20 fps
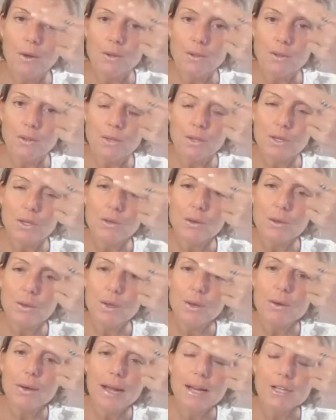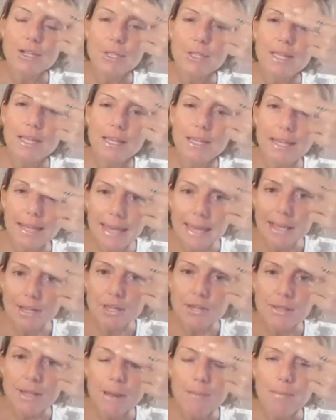so that you know that you're actually
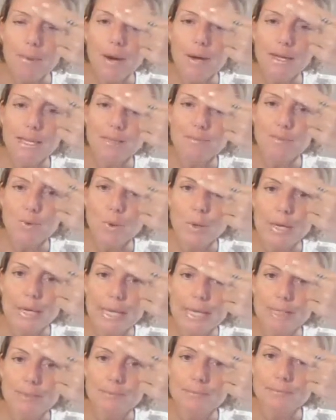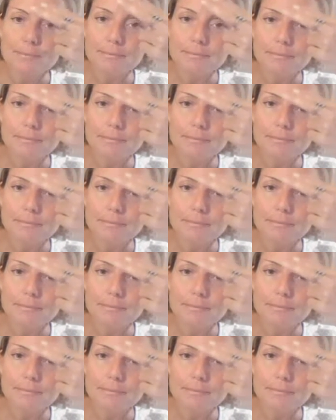engaging that body's meridian.